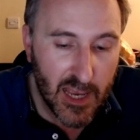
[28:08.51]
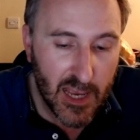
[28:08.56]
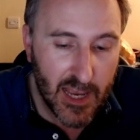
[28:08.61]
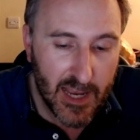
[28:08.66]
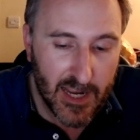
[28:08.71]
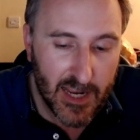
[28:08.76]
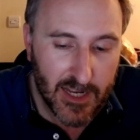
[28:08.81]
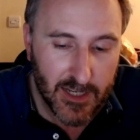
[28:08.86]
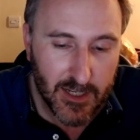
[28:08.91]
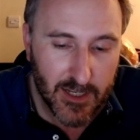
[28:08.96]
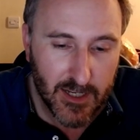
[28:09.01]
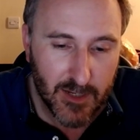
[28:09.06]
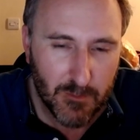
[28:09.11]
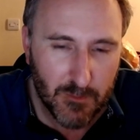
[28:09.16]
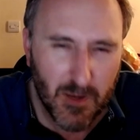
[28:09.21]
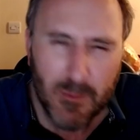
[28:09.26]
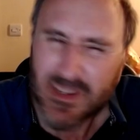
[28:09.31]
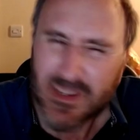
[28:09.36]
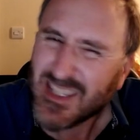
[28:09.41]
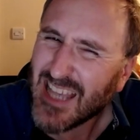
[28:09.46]

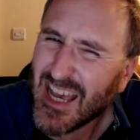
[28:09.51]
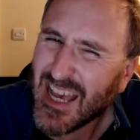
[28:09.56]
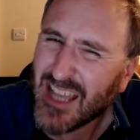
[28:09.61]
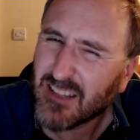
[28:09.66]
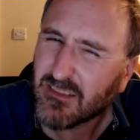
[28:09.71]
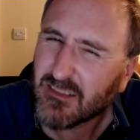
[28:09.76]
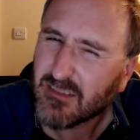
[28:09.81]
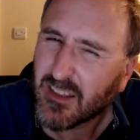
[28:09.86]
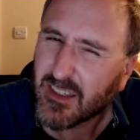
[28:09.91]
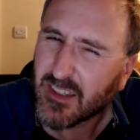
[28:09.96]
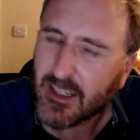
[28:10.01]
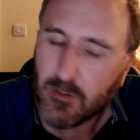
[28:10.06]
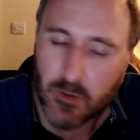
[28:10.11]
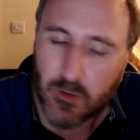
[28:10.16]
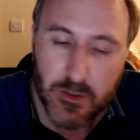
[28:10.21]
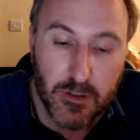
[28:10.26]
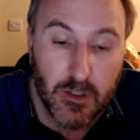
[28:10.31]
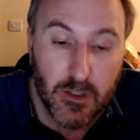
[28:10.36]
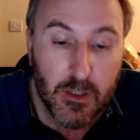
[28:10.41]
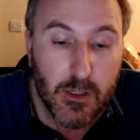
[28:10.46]
Might be Dan, I think it was.